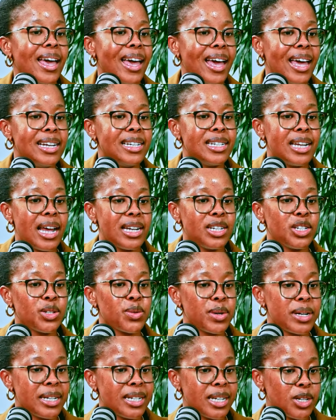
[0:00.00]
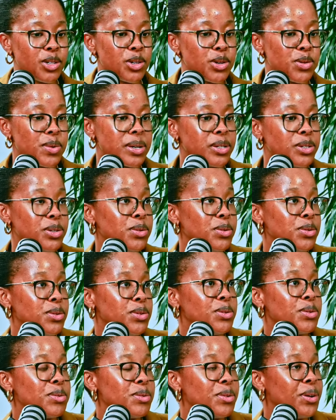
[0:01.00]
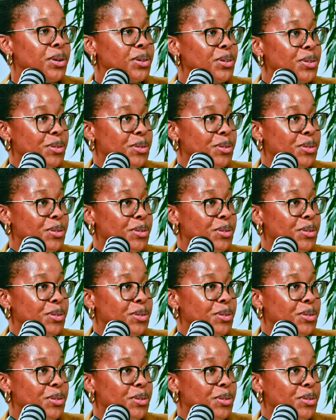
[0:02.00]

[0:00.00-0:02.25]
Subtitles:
And I just want to touch on what you